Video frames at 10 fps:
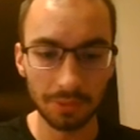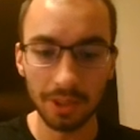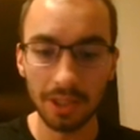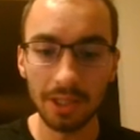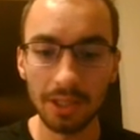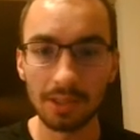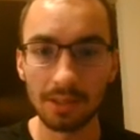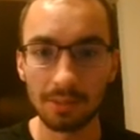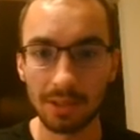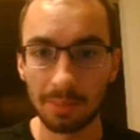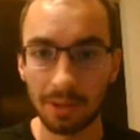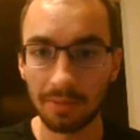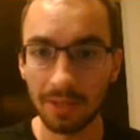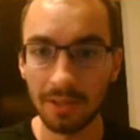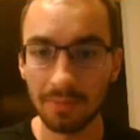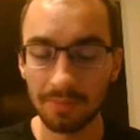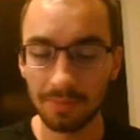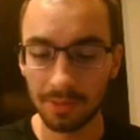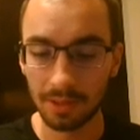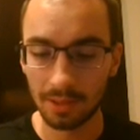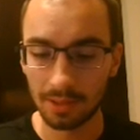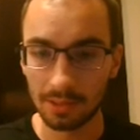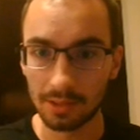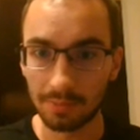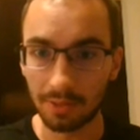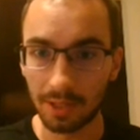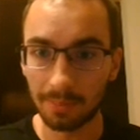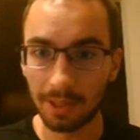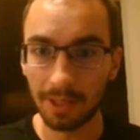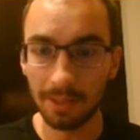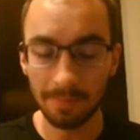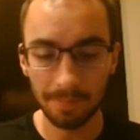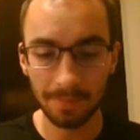Three times 10 to the power of 8 divided by